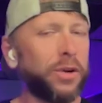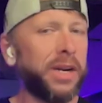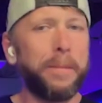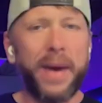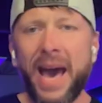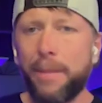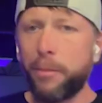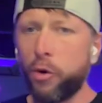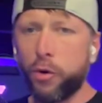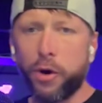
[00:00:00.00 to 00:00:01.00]
or in a bad
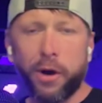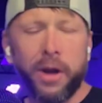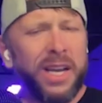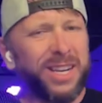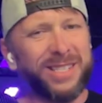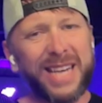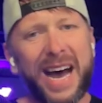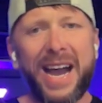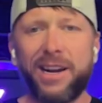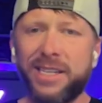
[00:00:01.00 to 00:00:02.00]
mood or you're
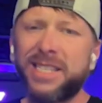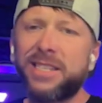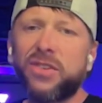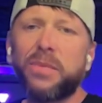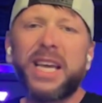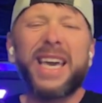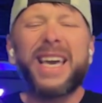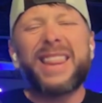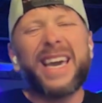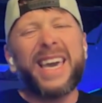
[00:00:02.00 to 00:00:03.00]
tired, this is something that
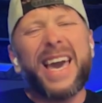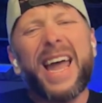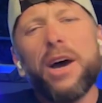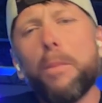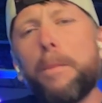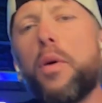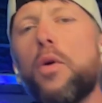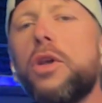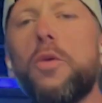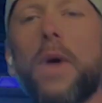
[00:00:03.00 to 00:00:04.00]
can kind of help pull you